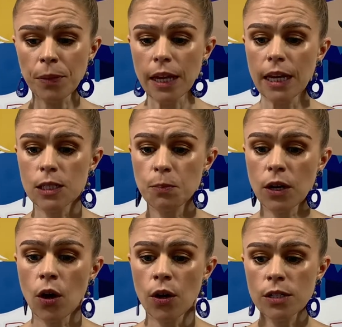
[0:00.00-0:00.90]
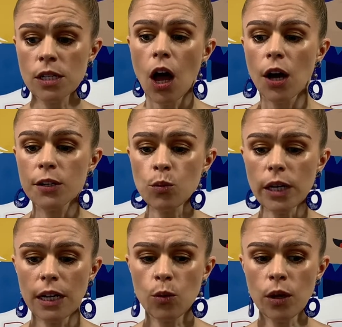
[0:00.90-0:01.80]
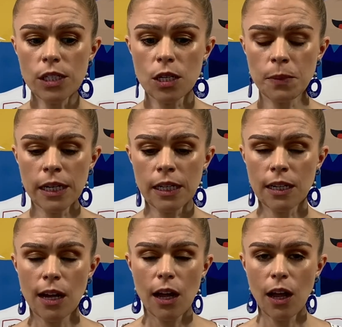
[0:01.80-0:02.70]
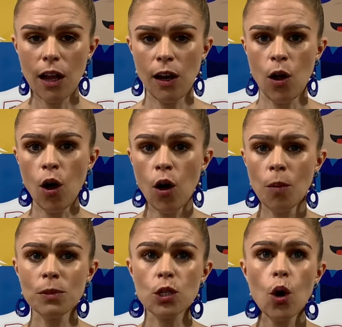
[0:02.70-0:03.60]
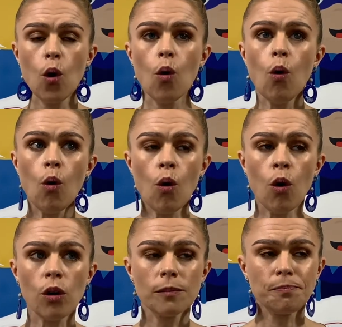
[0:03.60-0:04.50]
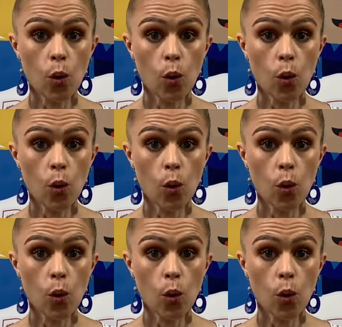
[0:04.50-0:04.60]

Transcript: is because I don't want anyone to be alarmed or